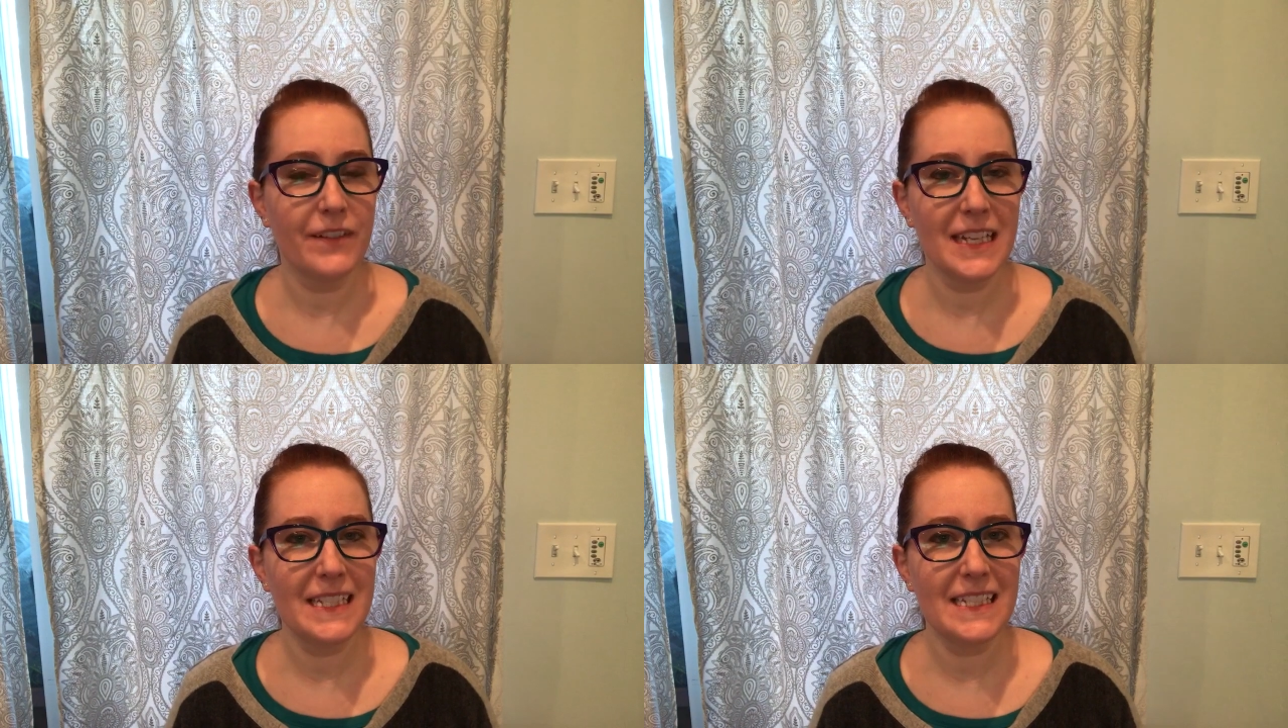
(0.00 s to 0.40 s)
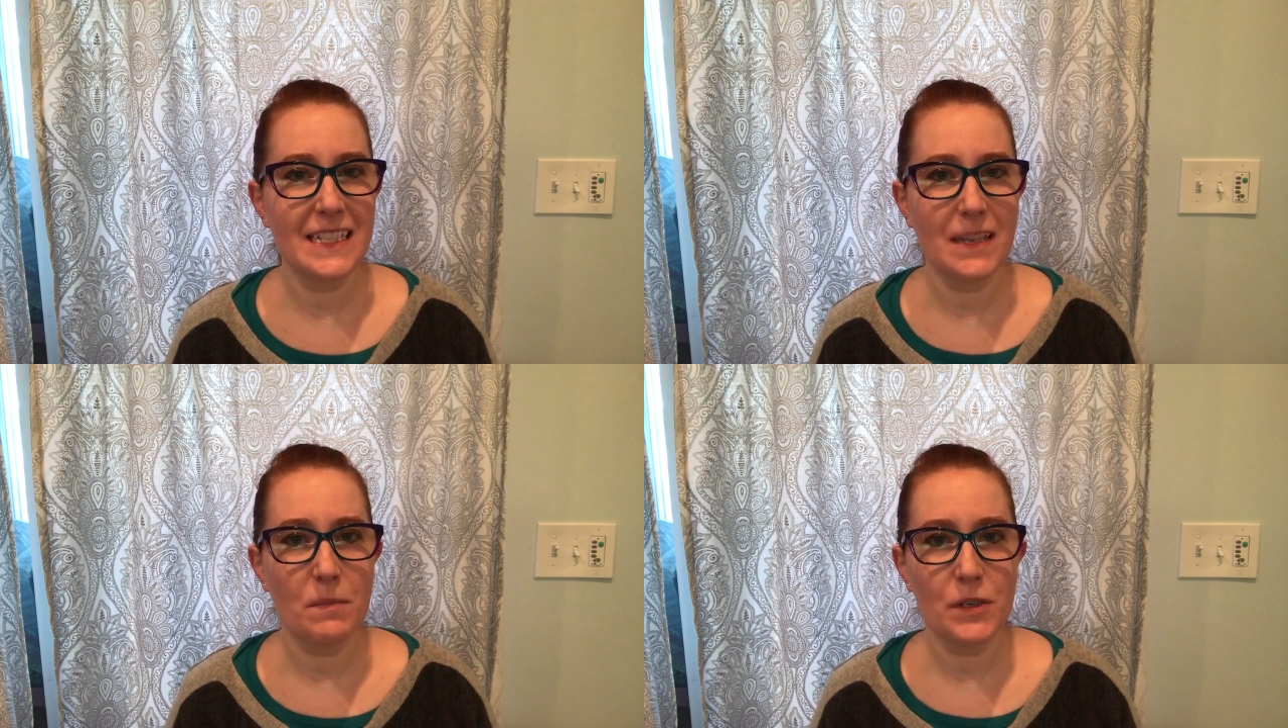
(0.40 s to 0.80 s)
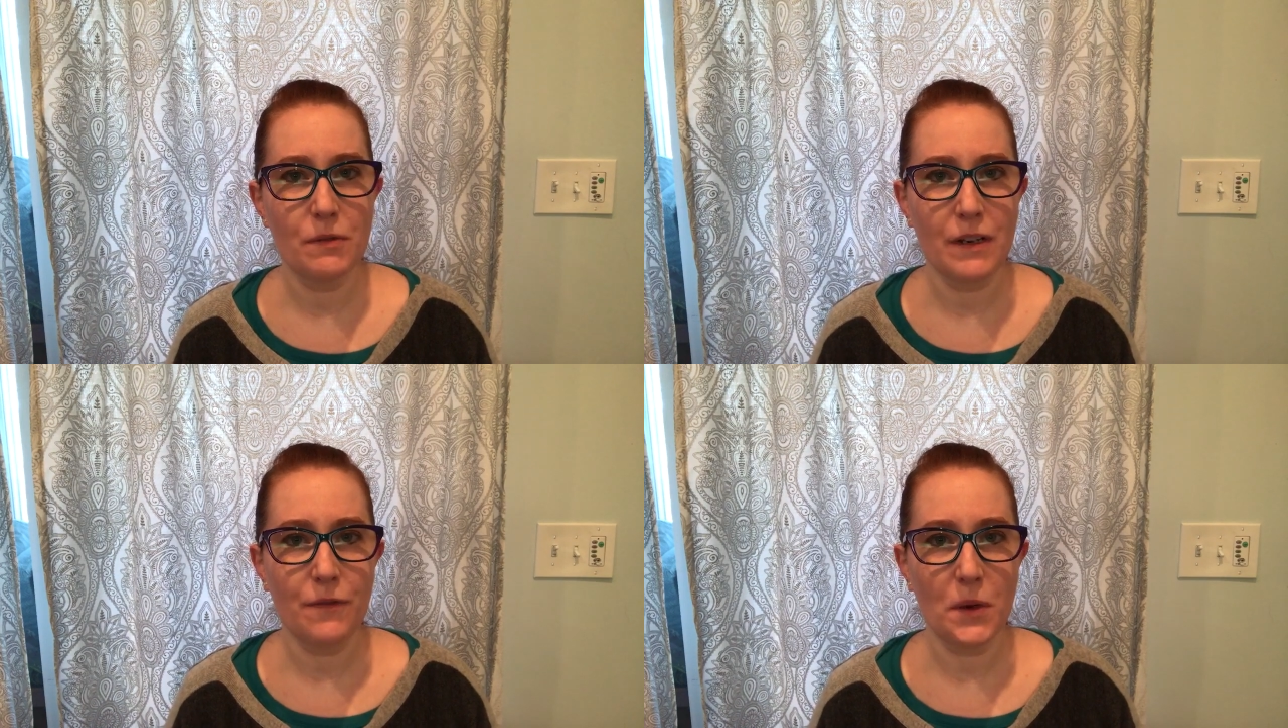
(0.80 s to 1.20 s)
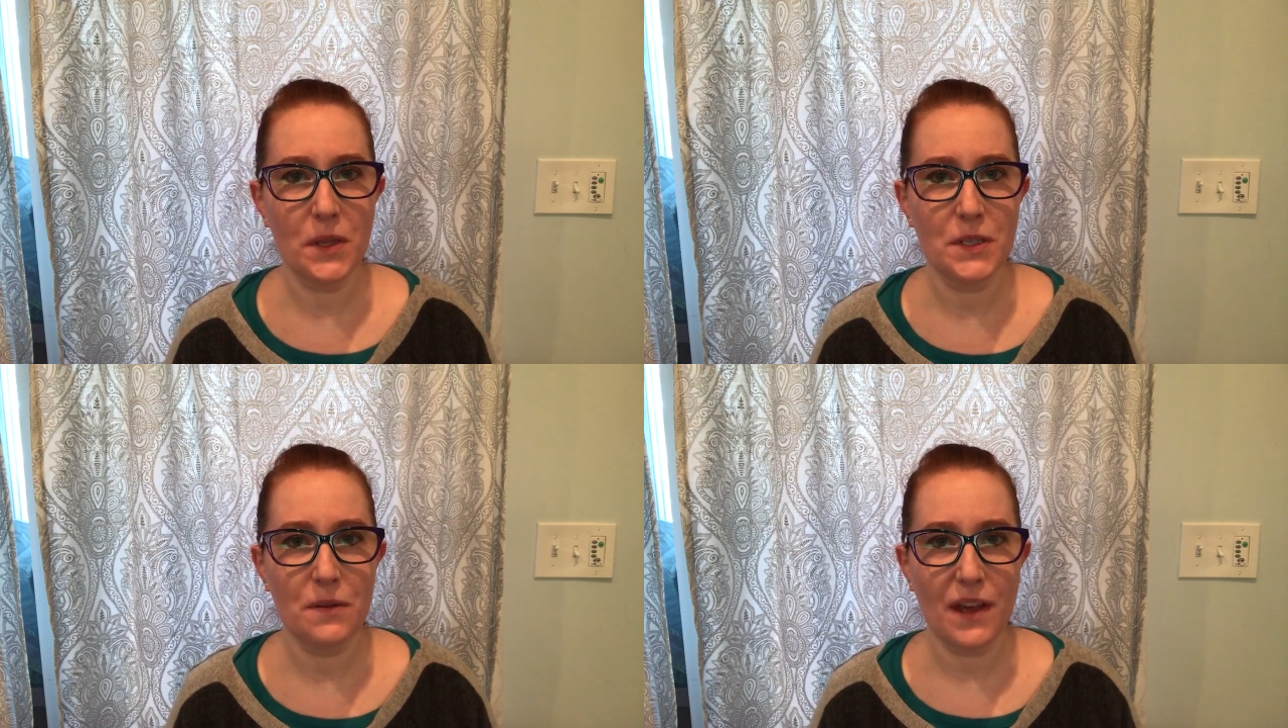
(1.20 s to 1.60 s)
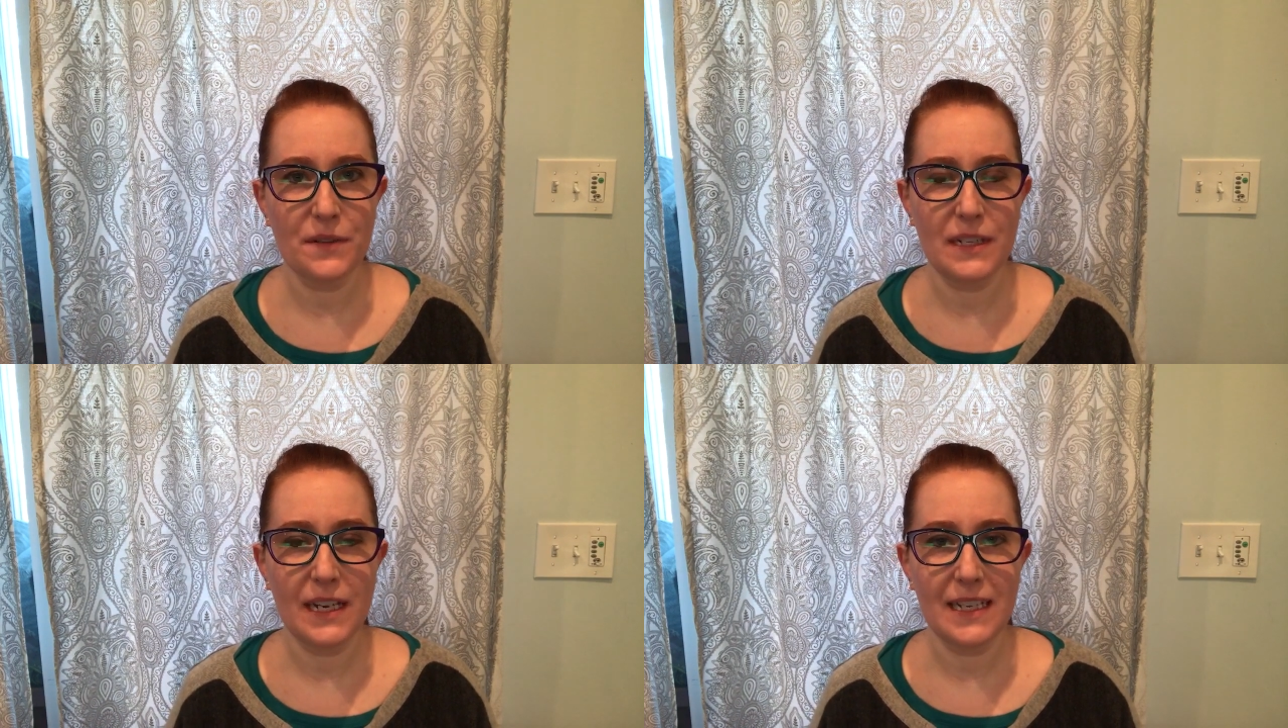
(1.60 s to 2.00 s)
It's December 24th,
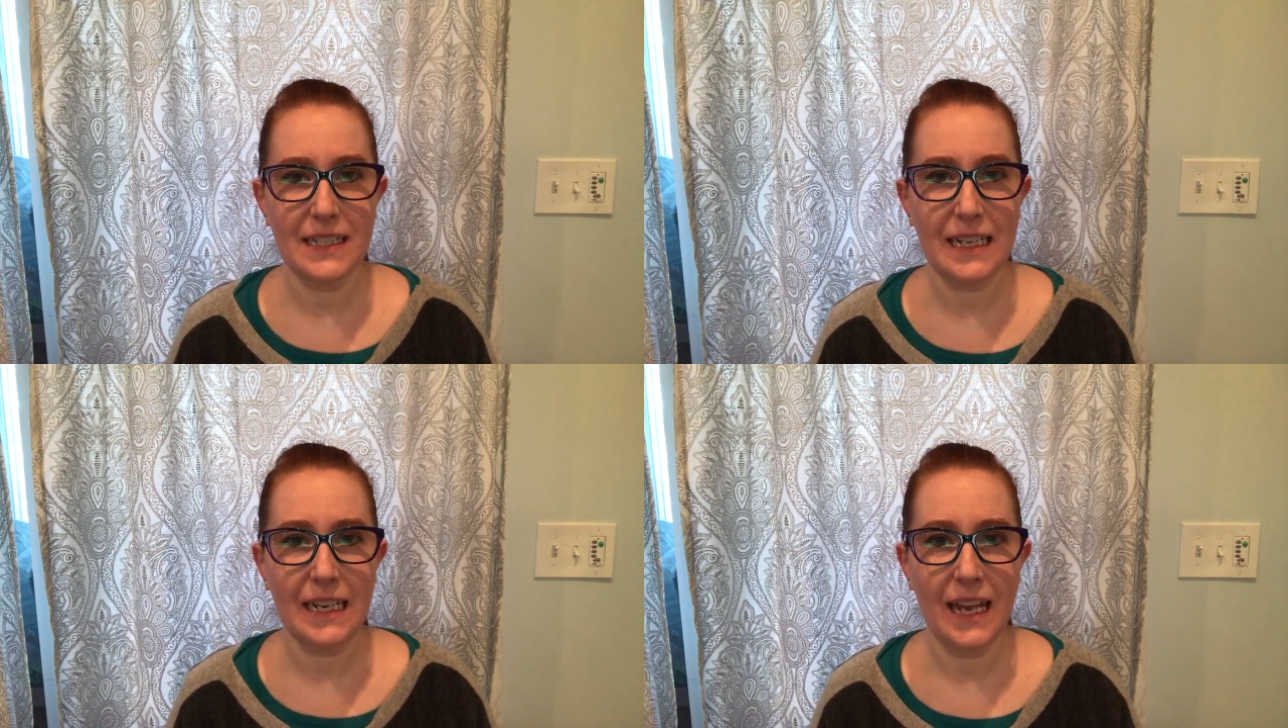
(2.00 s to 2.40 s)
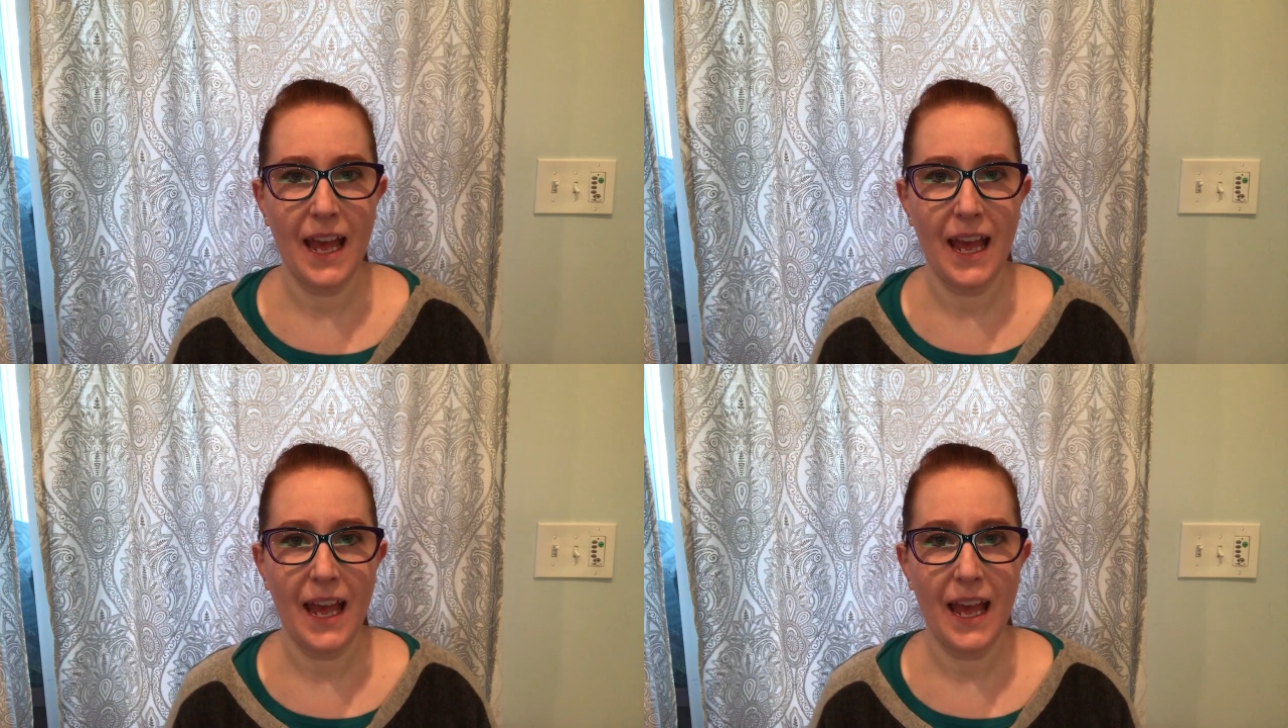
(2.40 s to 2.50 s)
2019